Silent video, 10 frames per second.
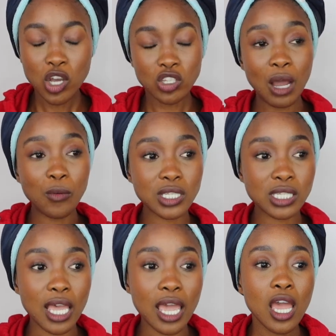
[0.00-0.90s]
So I would
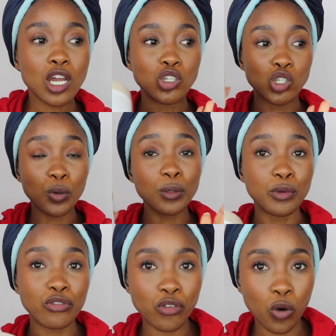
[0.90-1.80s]
say do it
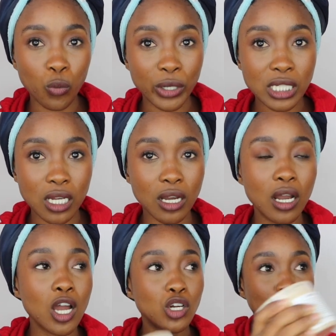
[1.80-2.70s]
before winter,
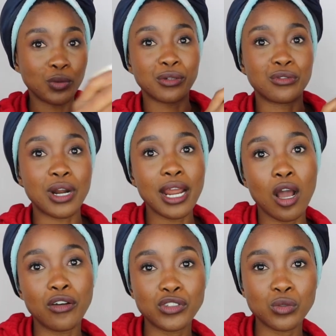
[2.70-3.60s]
do it right
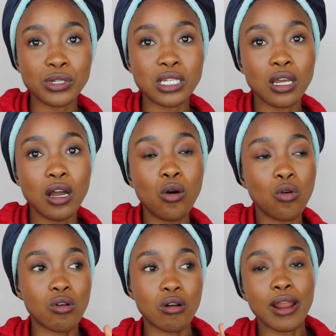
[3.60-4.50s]
after winter,
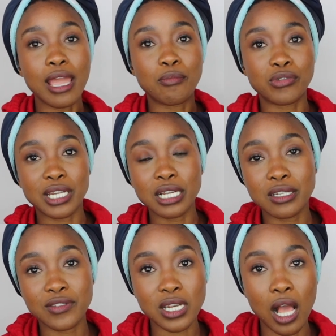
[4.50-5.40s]
or a
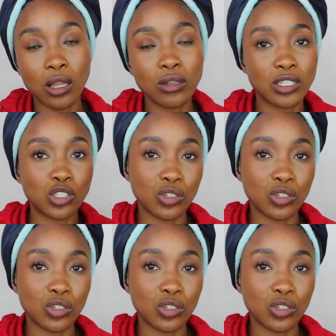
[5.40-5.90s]
protective style that you're